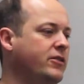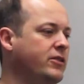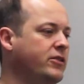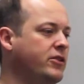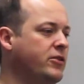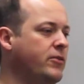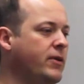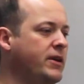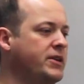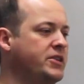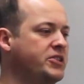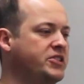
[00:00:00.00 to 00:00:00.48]

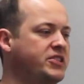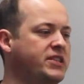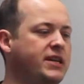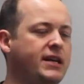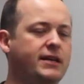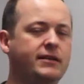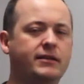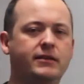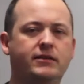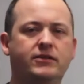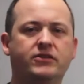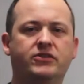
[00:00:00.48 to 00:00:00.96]
that you
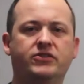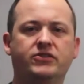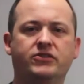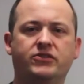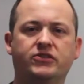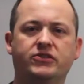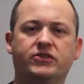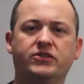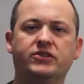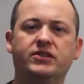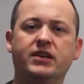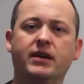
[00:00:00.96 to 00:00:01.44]
understand that this is
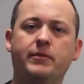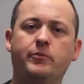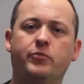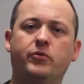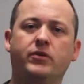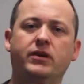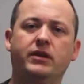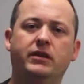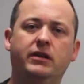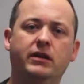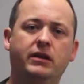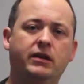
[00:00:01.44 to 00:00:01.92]
just a
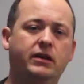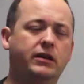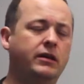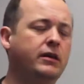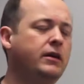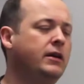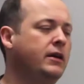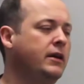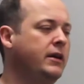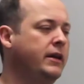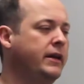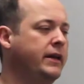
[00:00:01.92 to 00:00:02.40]
temporary
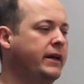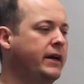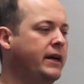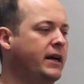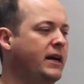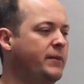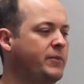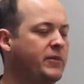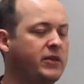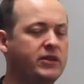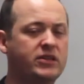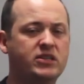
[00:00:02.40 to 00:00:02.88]
thing,
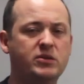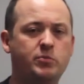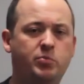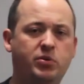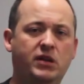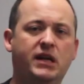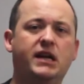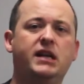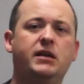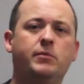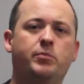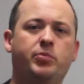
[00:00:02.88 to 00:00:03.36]
that there's a
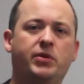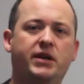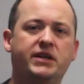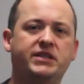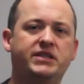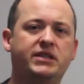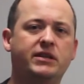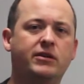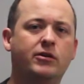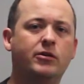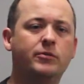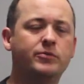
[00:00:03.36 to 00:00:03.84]
plan in
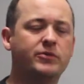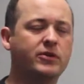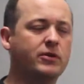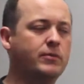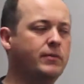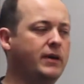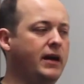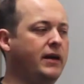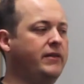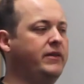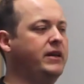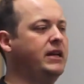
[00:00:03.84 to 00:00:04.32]
place to help
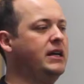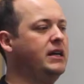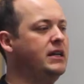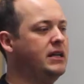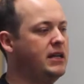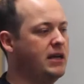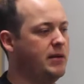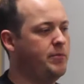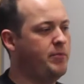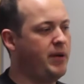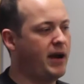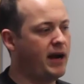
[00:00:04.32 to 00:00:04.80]
them, and they're going
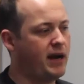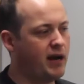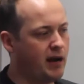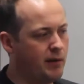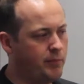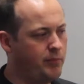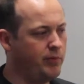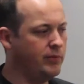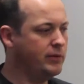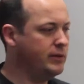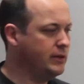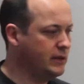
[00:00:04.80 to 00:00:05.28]
to get back
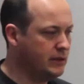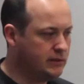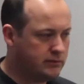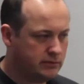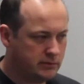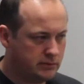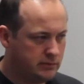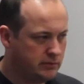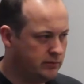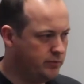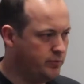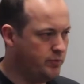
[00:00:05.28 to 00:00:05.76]
up,
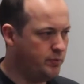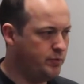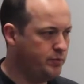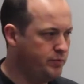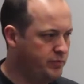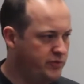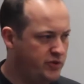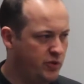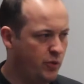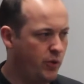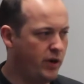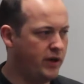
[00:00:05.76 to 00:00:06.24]

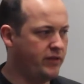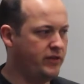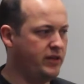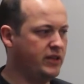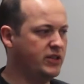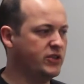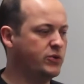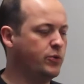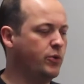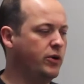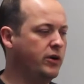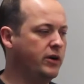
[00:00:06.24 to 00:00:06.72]
to where
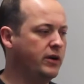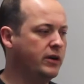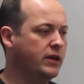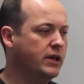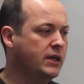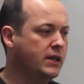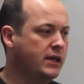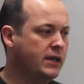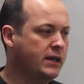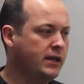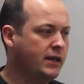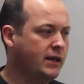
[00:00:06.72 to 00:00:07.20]
things were.
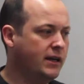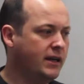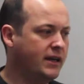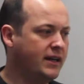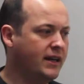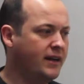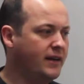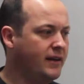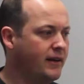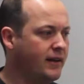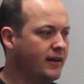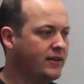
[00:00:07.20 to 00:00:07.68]

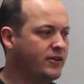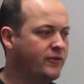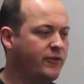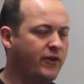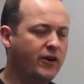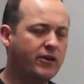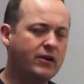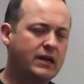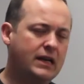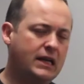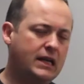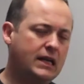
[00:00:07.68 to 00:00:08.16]
Okay, it's
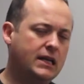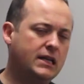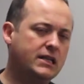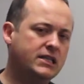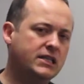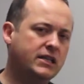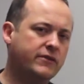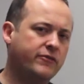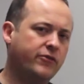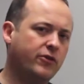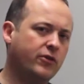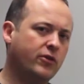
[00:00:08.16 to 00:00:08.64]
very
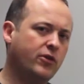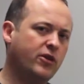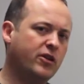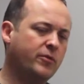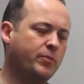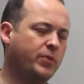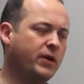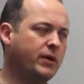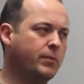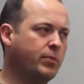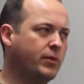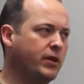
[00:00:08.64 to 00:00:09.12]
easy for a lot
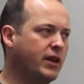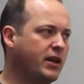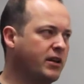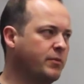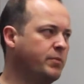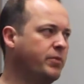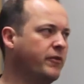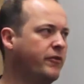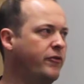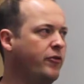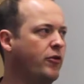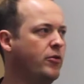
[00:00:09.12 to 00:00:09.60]
of people
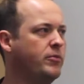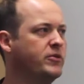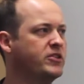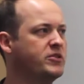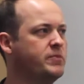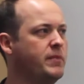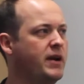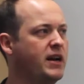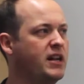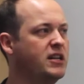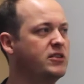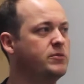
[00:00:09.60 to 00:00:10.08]
under
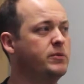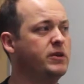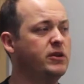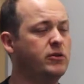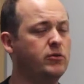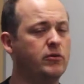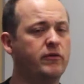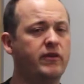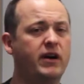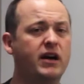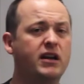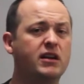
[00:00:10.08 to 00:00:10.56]
performance management
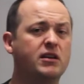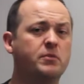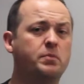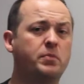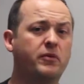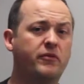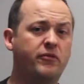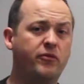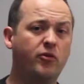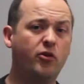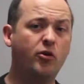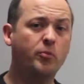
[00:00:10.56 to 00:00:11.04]
who have
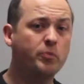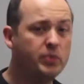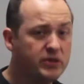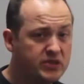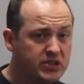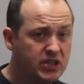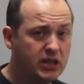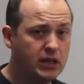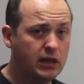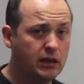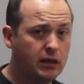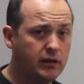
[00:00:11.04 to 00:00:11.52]
underperformed,
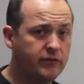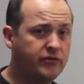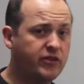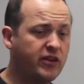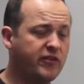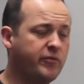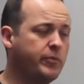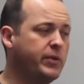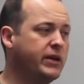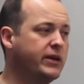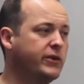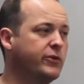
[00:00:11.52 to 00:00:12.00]
particularly if
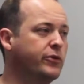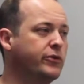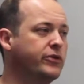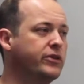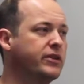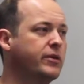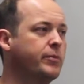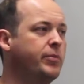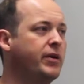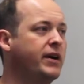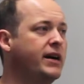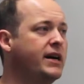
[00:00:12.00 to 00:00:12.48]
they've been good
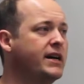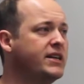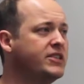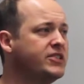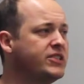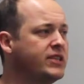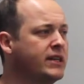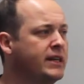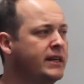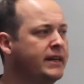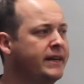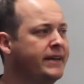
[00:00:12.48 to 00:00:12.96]
in the
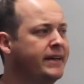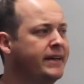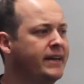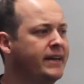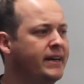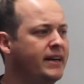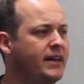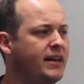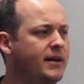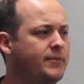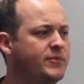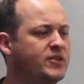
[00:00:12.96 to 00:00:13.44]
past,
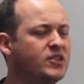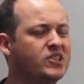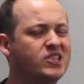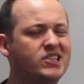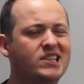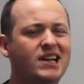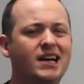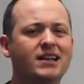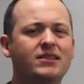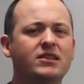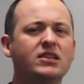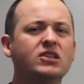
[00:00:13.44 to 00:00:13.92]
to
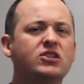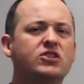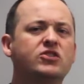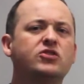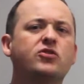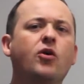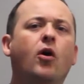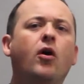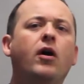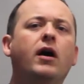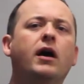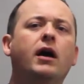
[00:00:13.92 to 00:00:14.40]
start this
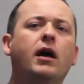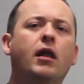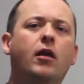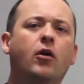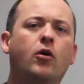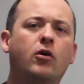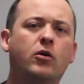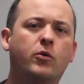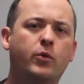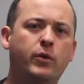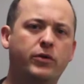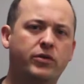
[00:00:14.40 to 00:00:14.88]

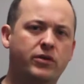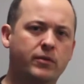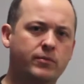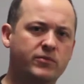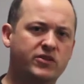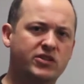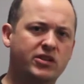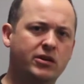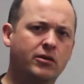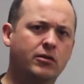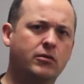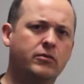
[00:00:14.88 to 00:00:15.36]
dialogue with
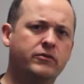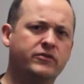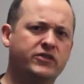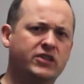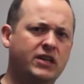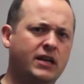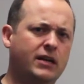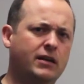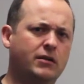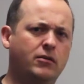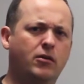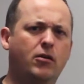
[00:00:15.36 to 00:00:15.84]

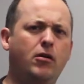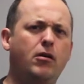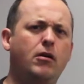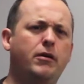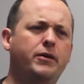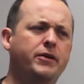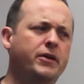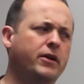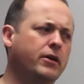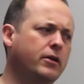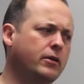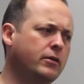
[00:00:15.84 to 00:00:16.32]
themselves saying,
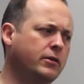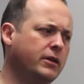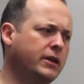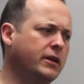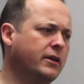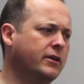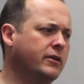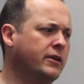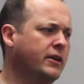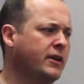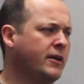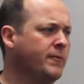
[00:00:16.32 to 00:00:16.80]
oh
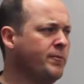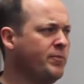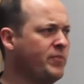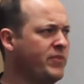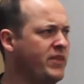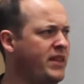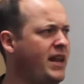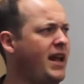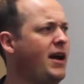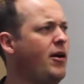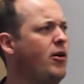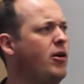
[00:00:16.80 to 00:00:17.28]
no,
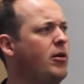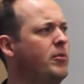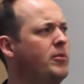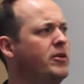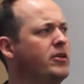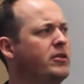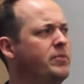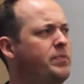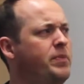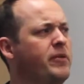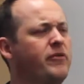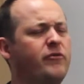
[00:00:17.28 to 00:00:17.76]
now I'm
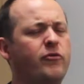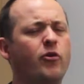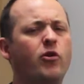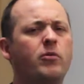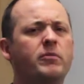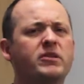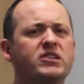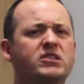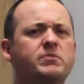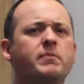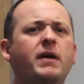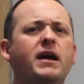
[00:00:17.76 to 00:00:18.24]
on
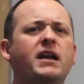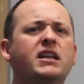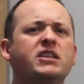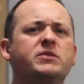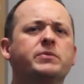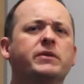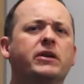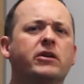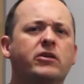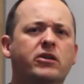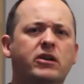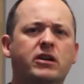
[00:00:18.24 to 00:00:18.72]
performance
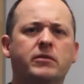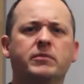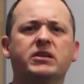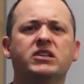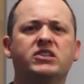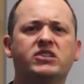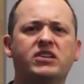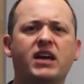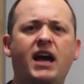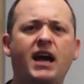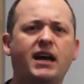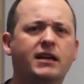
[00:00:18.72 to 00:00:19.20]
management, I'm going to
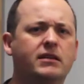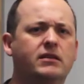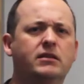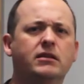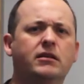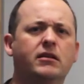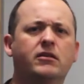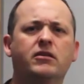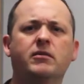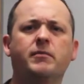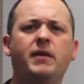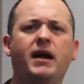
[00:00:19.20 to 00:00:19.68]
be sacked.
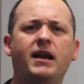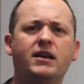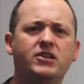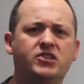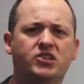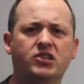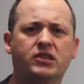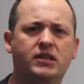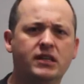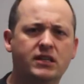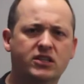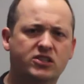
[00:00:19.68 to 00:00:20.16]
The
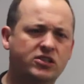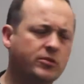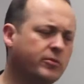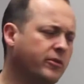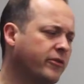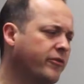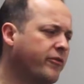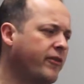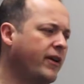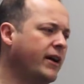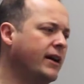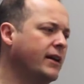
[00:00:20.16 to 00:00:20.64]
manager thinks
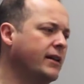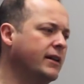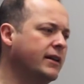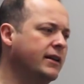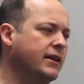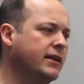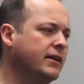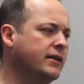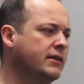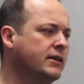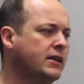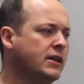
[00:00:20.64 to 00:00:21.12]
I'm a
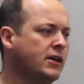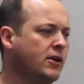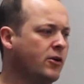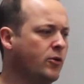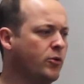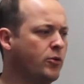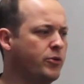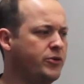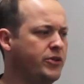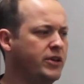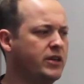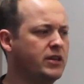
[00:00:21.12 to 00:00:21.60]
failure,
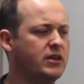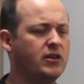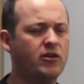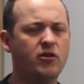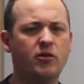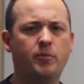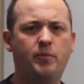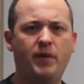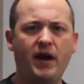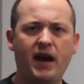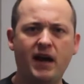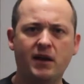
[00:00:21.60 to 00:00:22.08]
or think
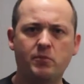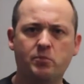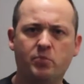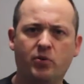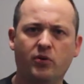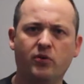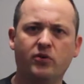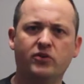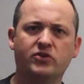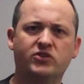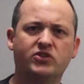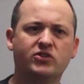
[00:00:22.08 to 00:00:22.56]
they're a
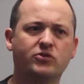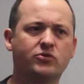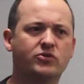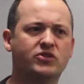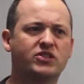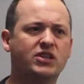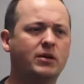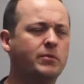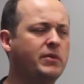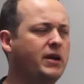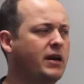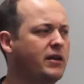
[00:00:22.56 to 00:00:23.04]
bad person,
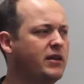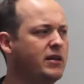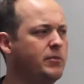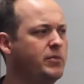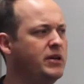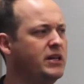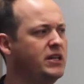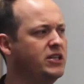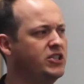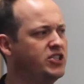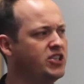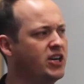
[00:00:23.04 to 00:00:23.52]
or somehow they're
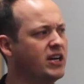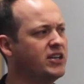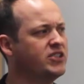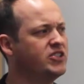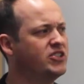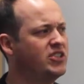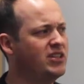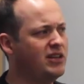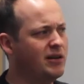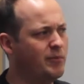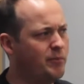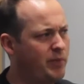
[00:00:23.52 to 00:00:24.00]
being
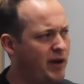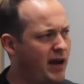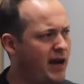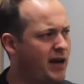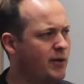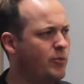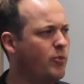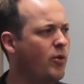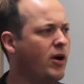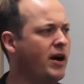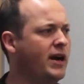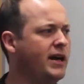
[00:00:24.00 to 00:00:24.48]
judged in a
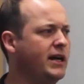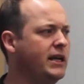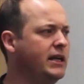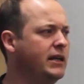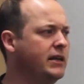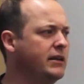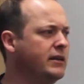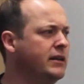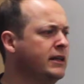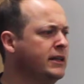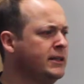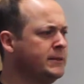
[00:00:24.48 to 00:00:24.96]
bad
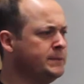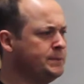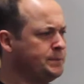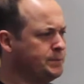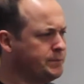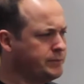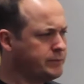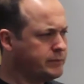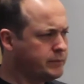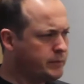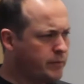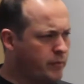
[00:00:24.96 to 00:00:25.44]
way,
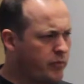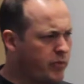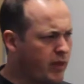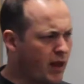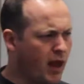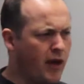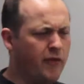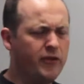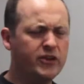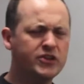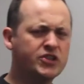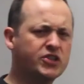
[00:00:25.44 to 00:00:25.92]

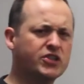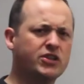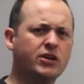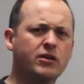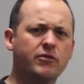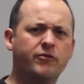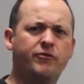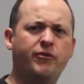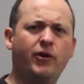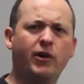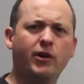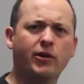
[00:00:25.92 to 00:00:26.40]
and this is
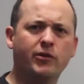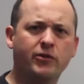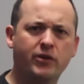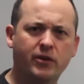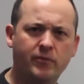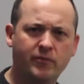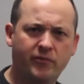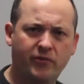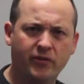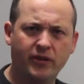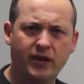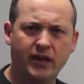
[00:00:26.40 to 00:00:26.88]
going to follow
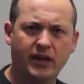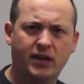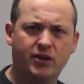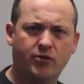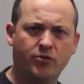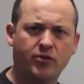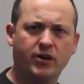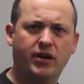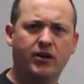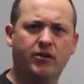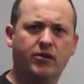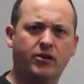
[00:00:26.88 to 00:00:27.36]
them for their
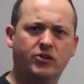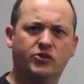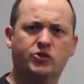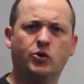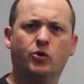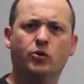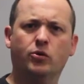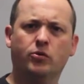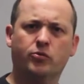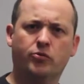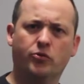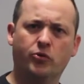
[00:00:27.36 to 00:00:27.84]
career, and it's
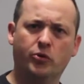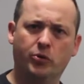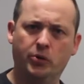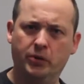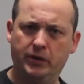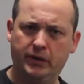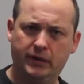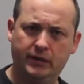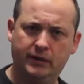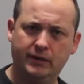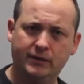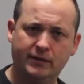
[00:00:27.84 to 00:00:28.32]
all
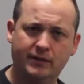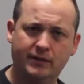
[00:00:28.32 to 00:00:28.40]
ruined,